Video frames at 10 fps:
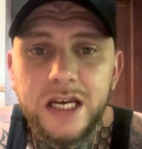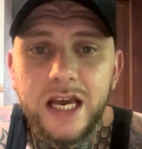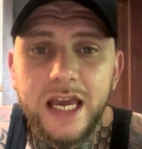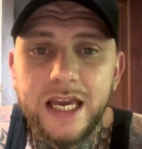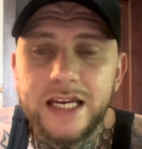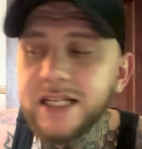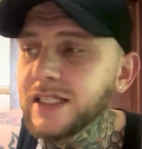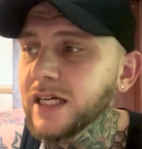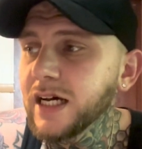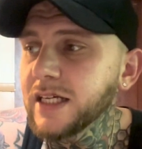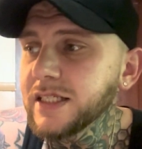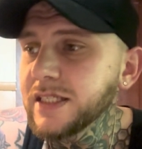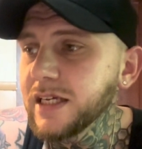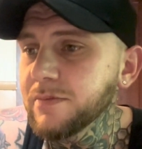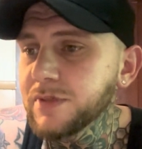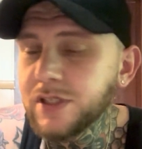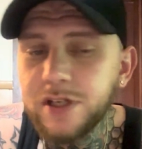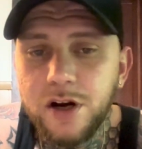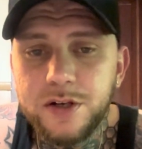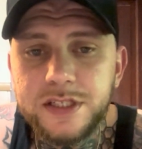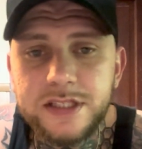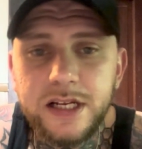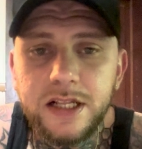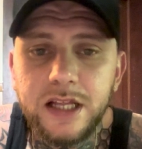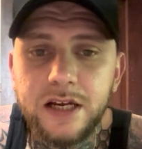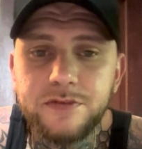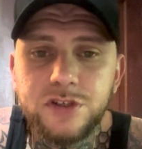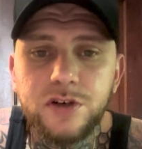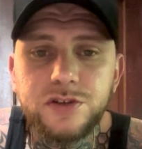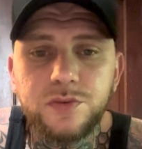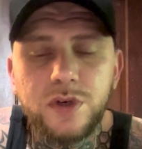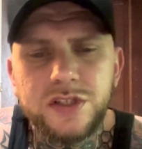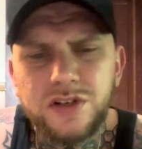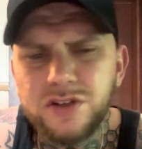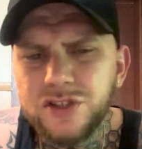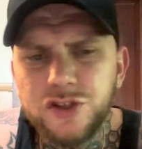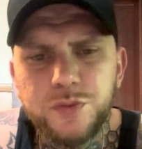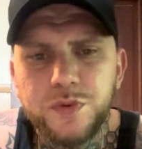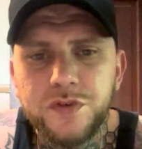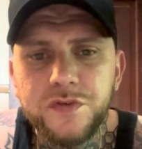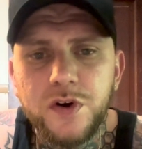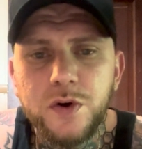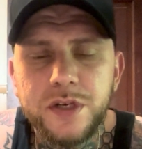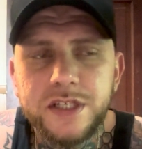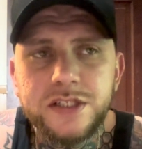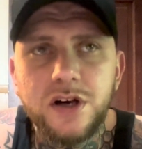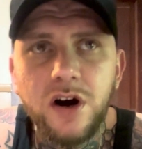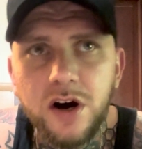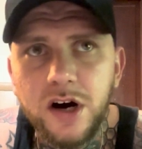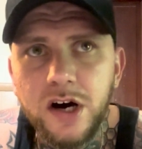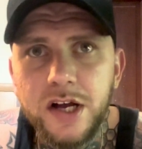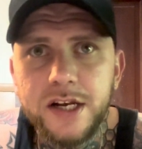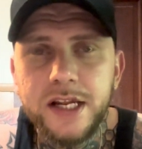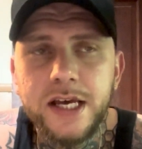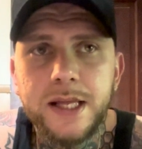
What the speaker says: And I seem to notice that a lot of chosen ones are super focused on